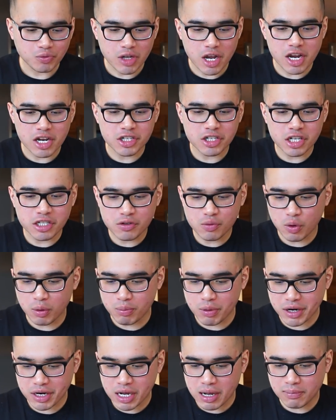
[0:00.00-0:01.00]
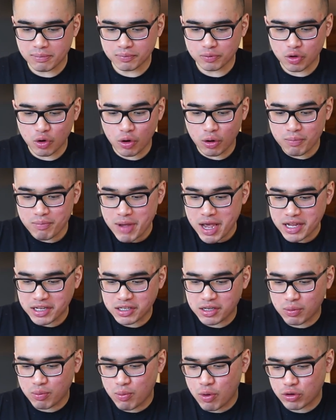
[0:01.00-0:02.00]
Asians will bring up or
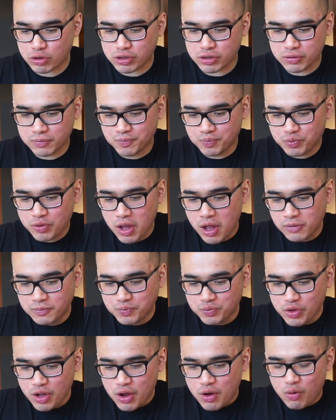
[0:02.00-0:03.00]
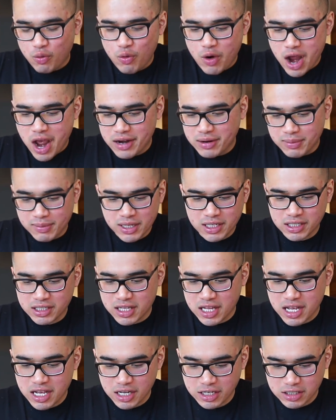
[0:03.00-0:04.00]
make the most randomest
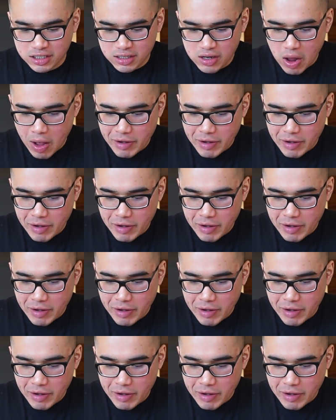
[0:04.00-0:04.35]
things